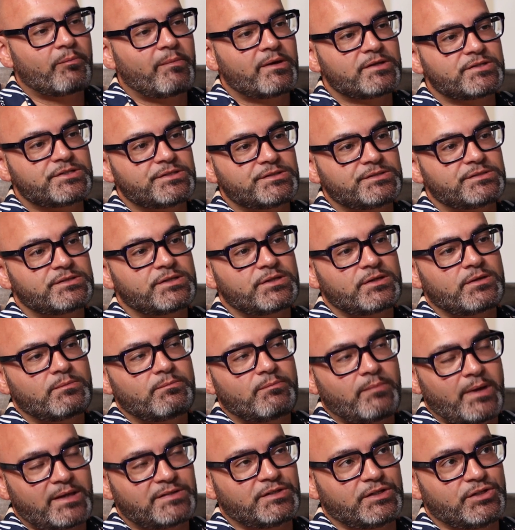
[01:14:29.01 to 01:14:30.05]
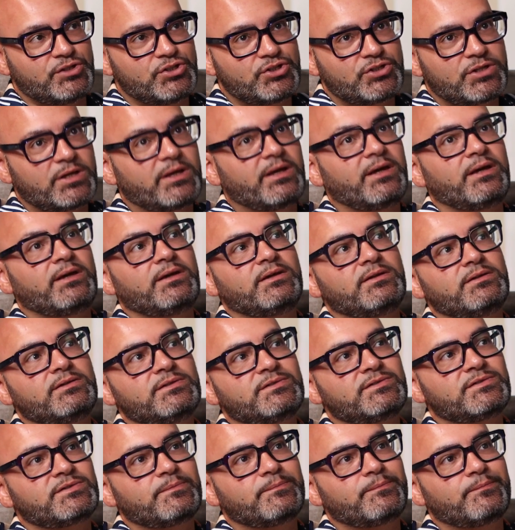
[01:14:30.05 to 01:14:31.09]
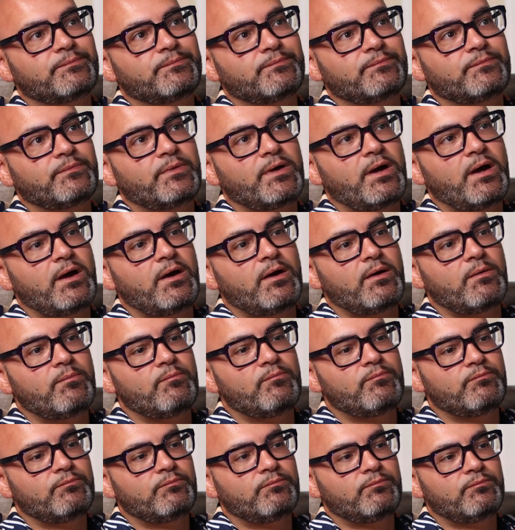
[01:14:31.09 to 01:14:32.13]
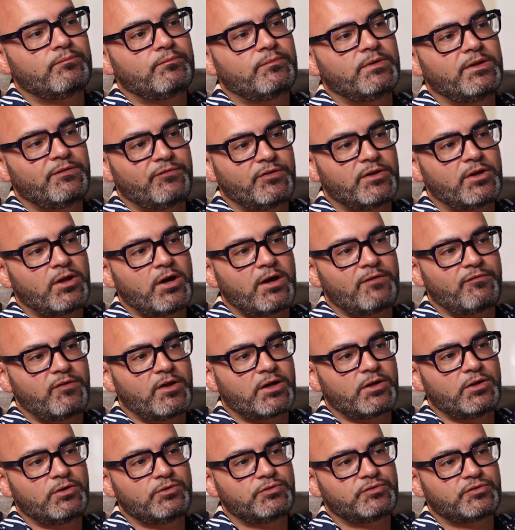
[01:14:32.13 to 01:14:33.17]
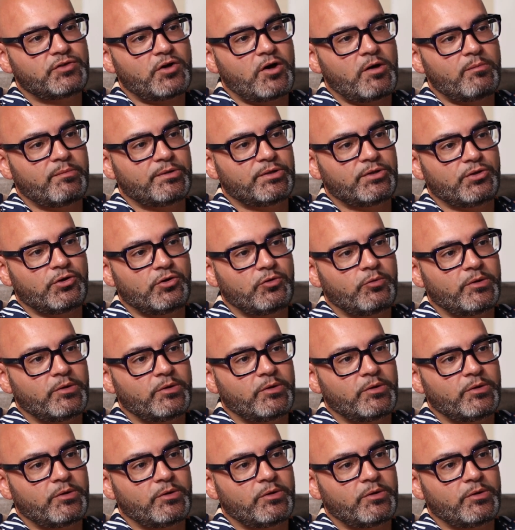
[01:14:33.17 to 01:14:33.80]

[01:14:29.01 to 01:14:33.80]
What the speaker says: message is live your life like a loose garment, not a